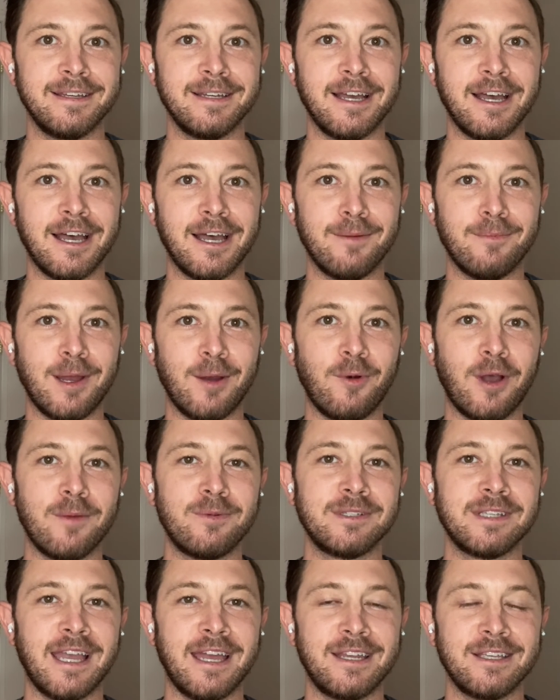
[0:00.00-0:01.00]
My
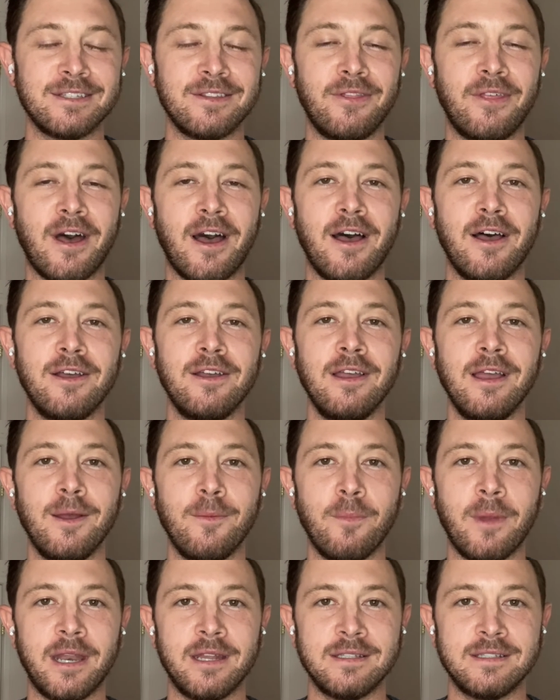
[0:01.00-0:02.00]
website is
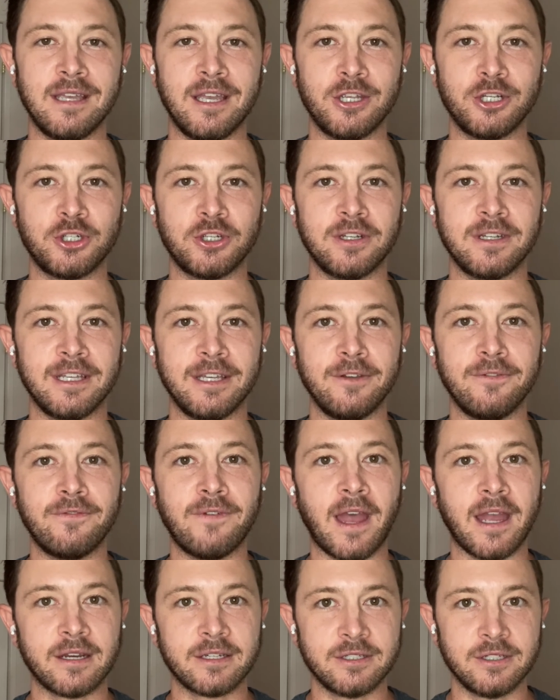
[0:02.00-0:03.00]

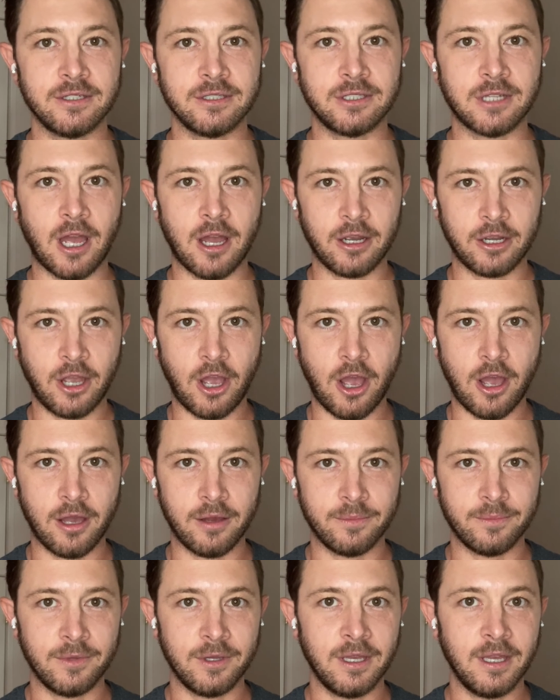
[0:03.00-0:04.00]

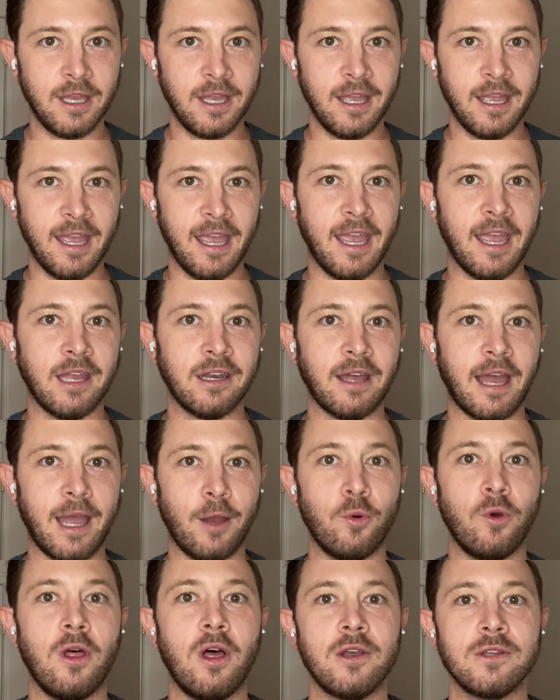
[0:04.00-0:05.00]
themeditationeffect.com, and I
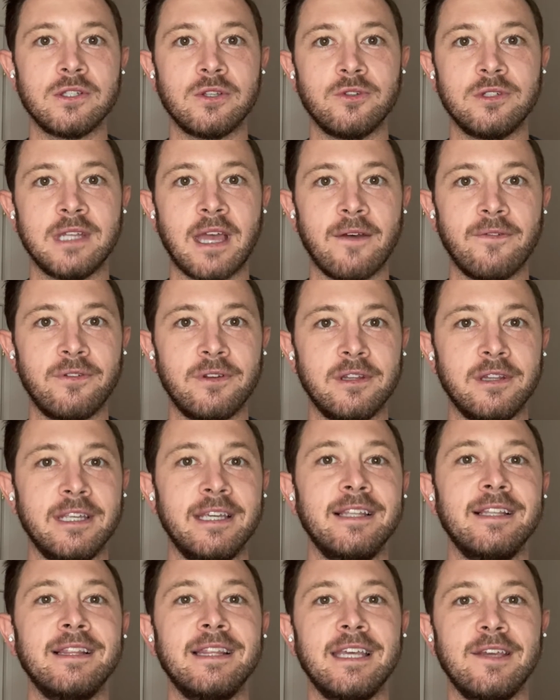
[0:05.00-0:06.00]
will also
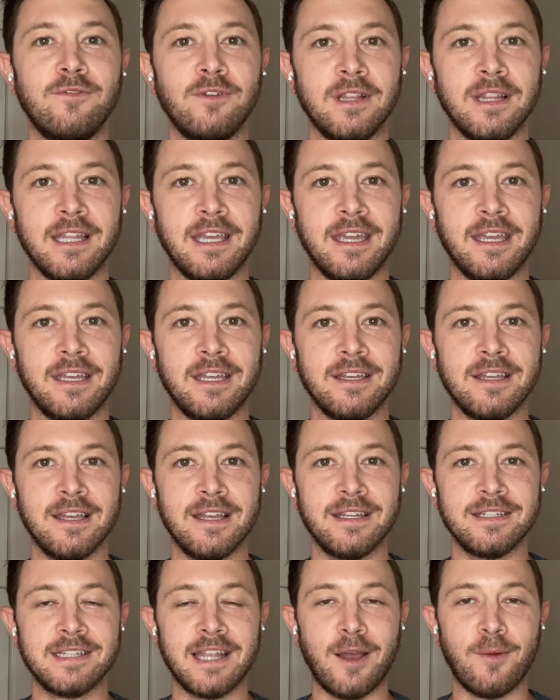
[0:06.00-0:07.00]
definitely leave a link
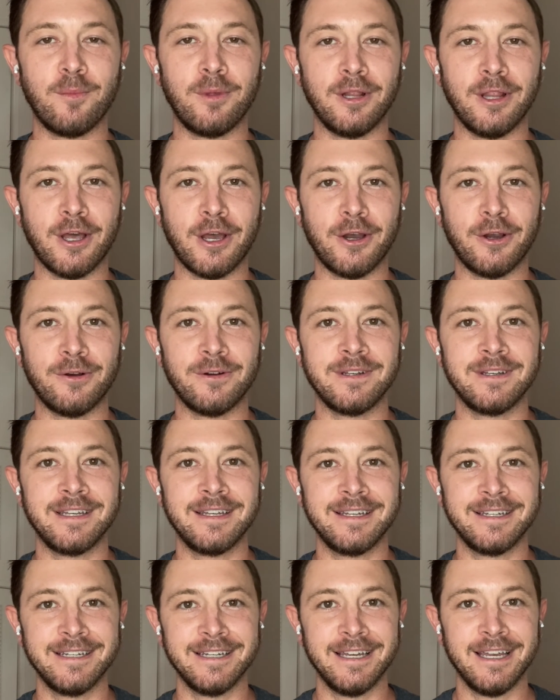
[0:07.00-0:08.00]
down below.
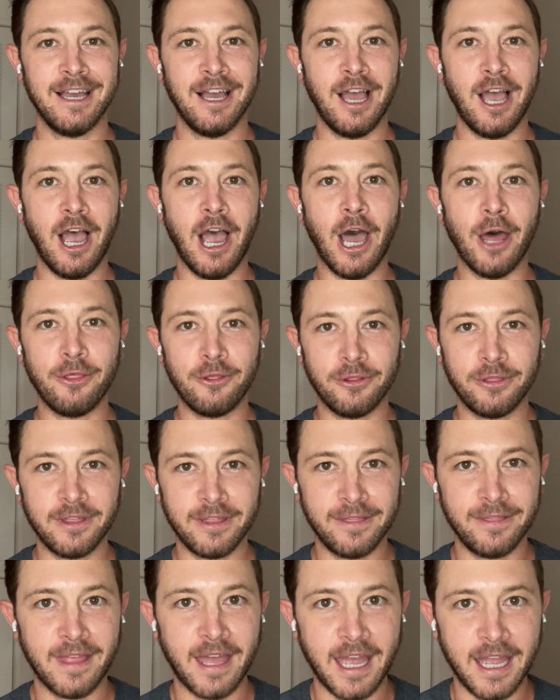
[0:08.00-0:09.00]
Other
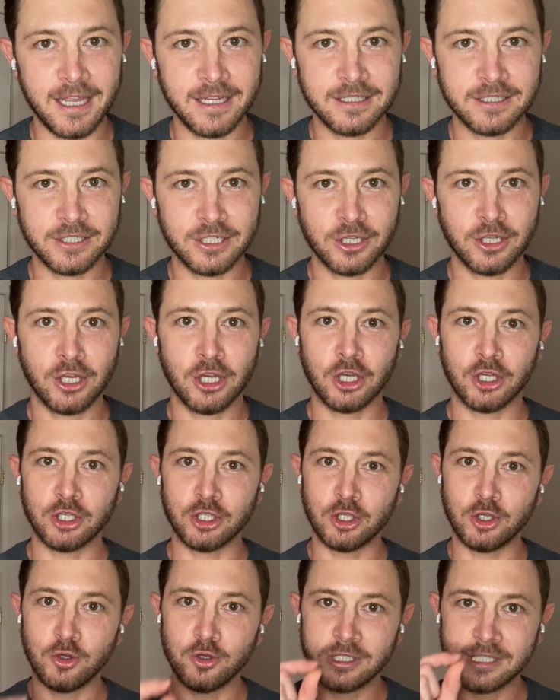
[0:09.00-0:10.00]
than that,
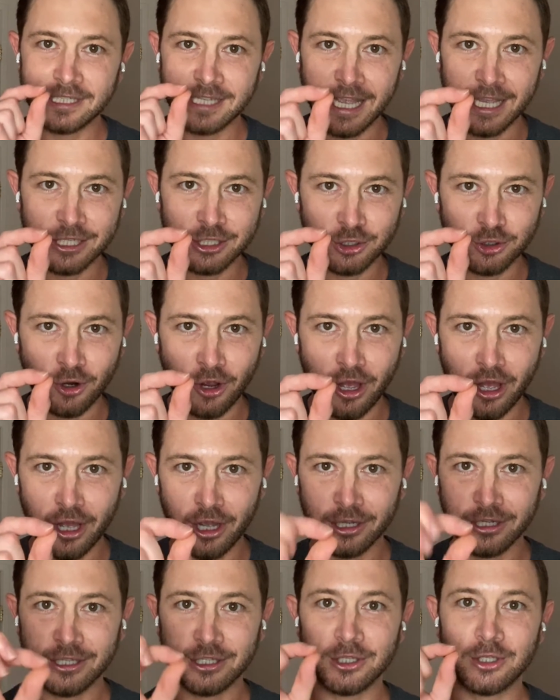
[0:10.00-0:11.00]
you stay
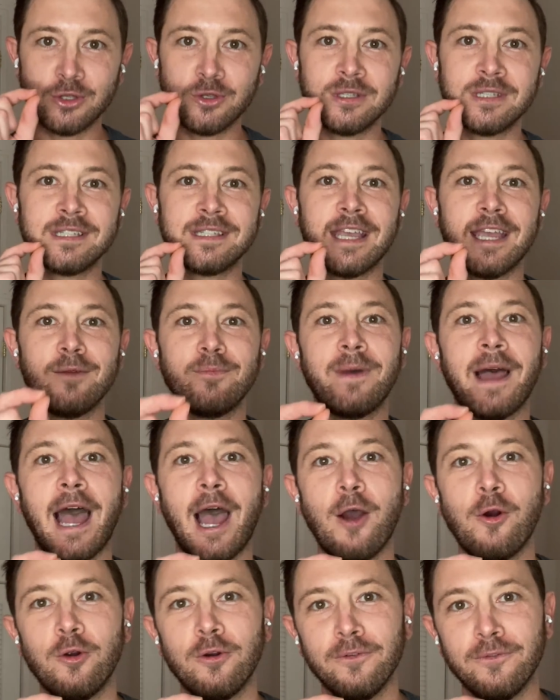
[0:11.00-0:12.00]
strong, you stay
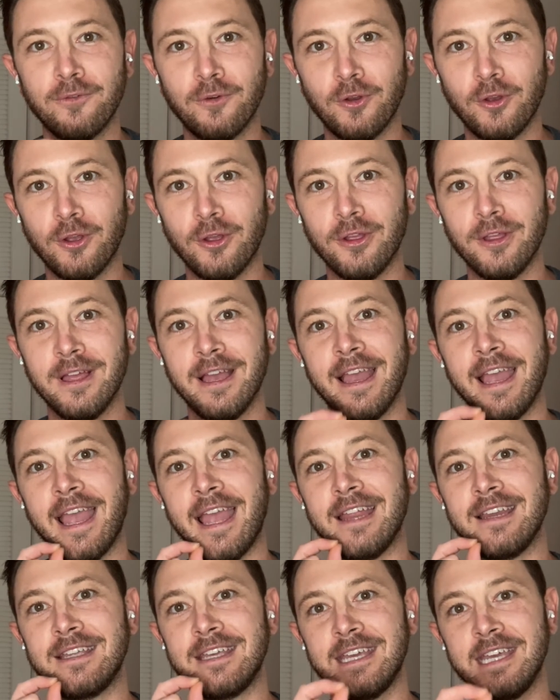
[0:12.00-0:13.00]
powerful,
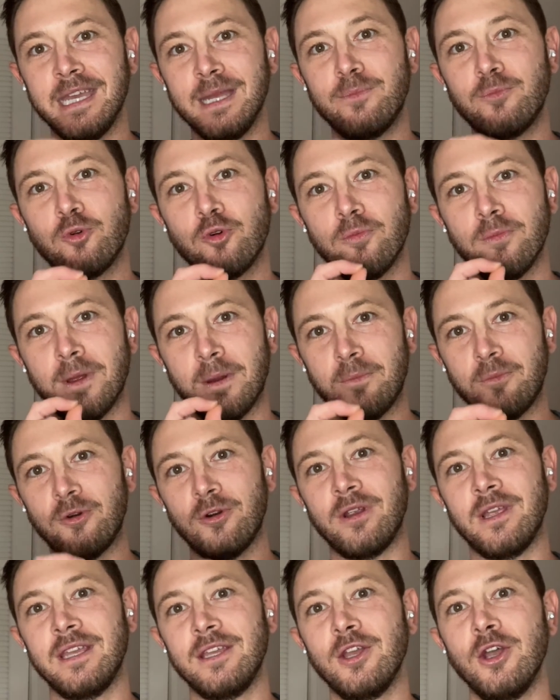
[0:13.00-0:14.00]
and keep
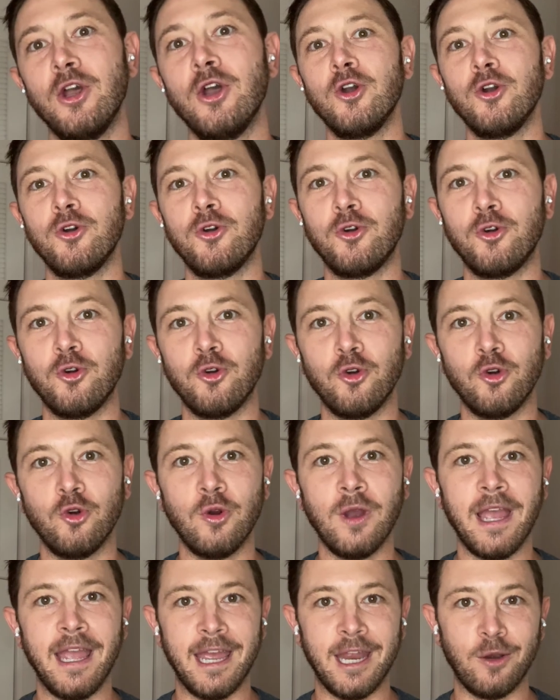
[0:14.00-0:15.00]
remembering
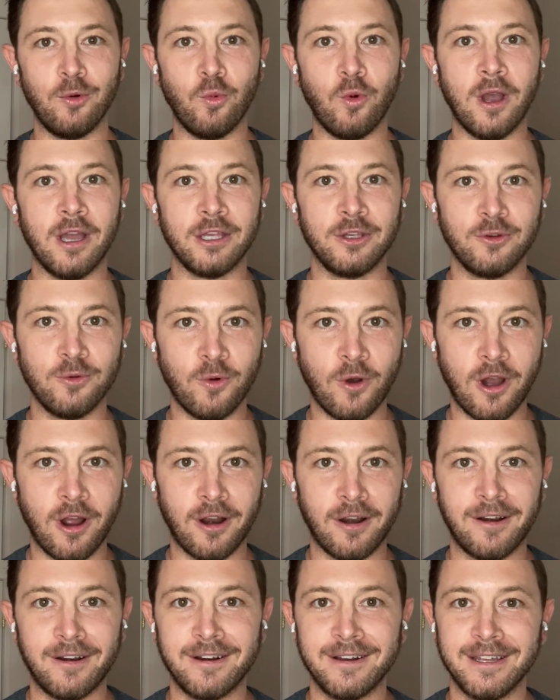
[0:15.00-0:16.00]
who and what you
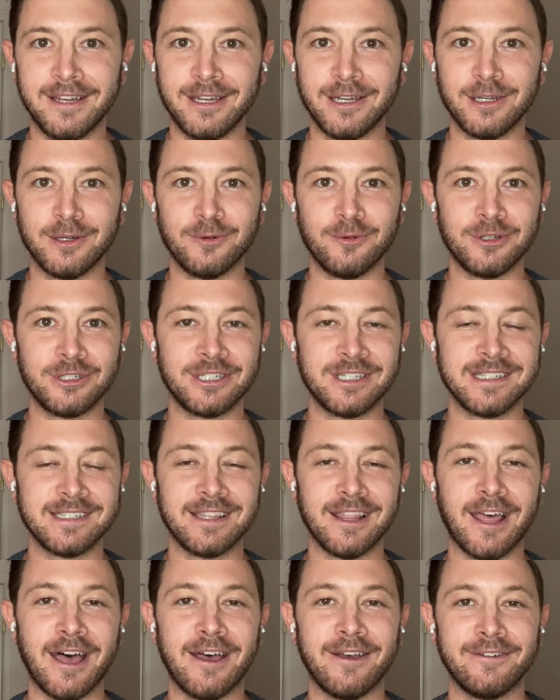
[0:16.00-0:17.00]
are, which is
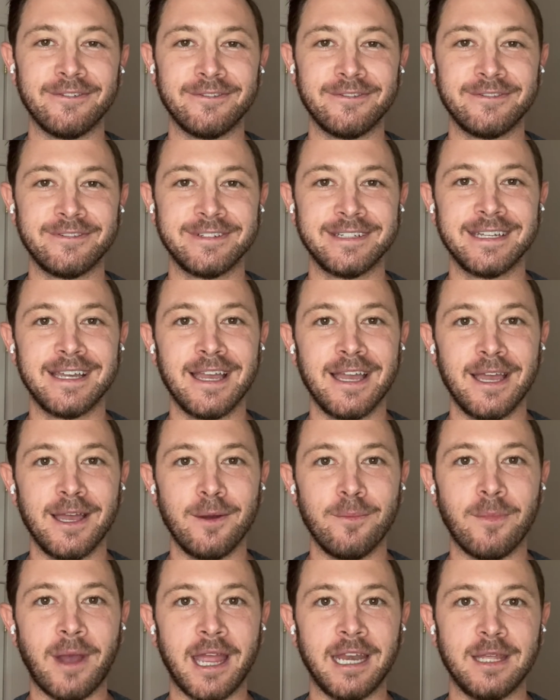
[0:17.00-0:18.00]
love.
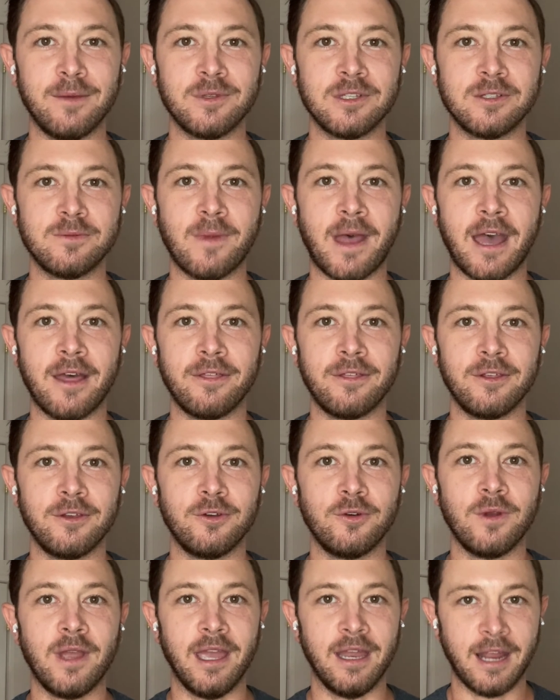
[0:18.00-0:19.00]
My name is
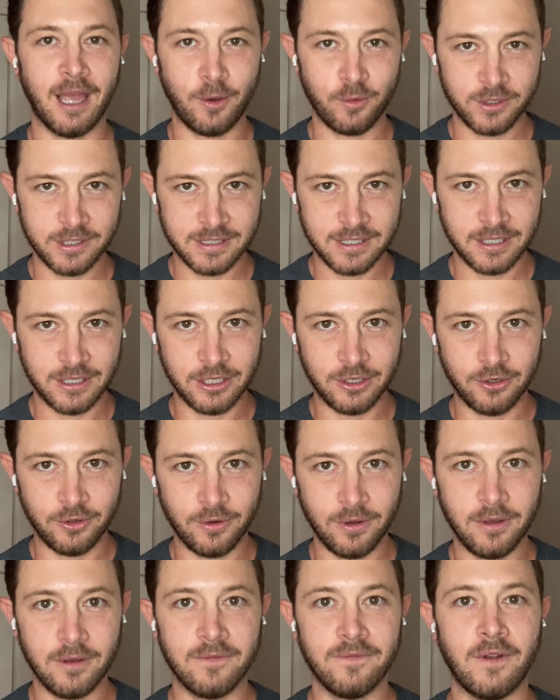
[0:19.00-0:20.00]
Matthew, and I will see you
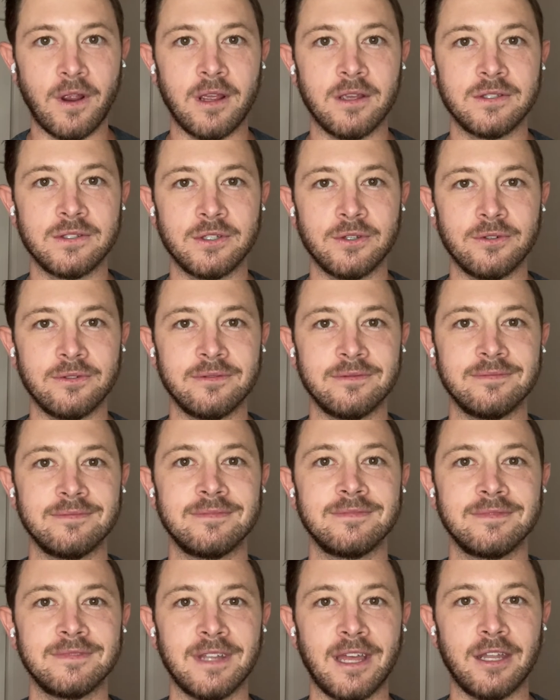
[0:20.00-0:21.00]
very soon.
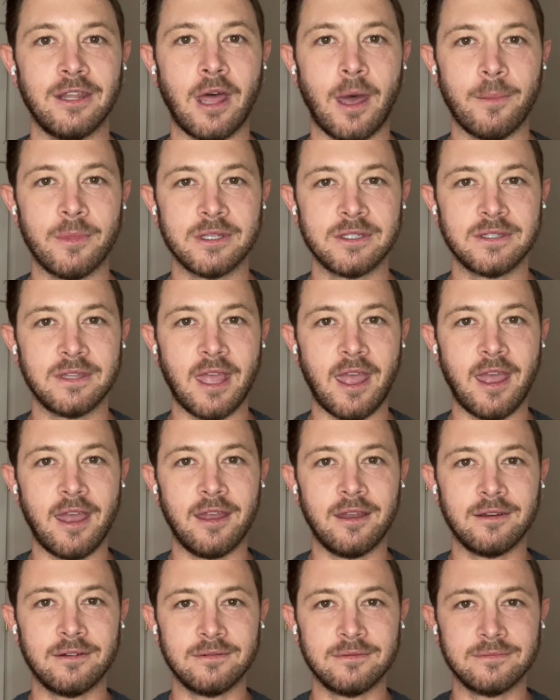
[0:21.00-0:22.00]

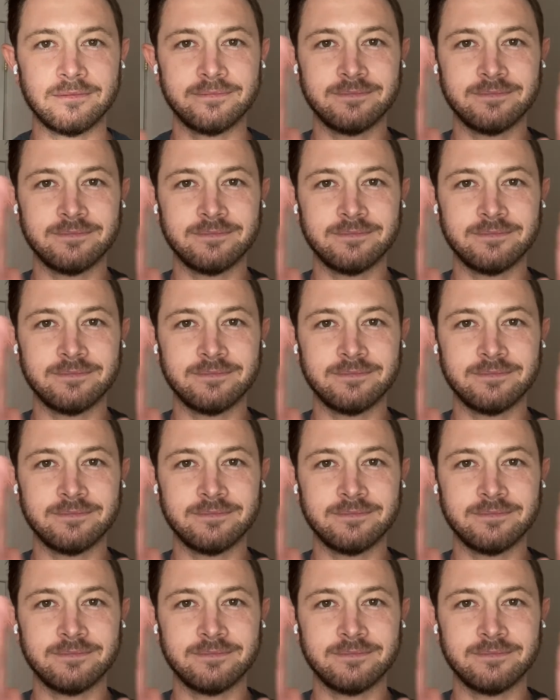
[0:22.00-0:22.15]
Namaste.